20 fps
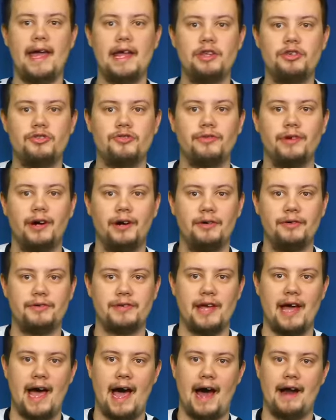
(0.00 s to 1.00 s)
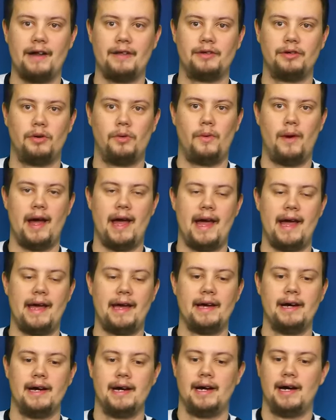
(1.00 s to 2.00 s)
intros out of the
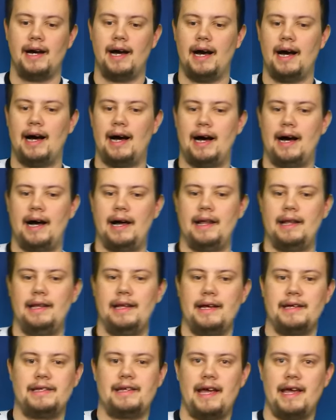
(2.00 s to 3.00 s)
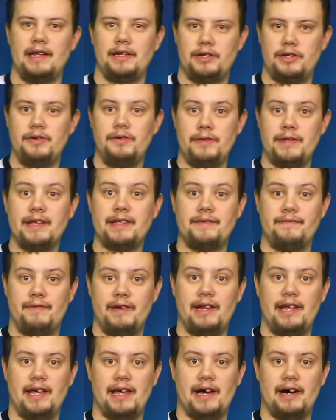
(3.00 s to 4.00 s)
way, let's get into this
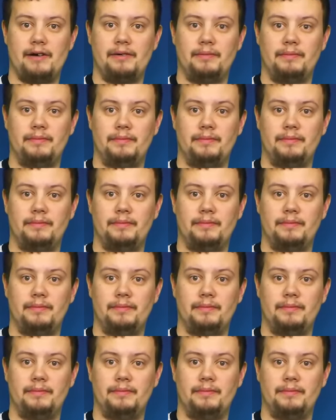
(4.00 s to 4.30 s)
video.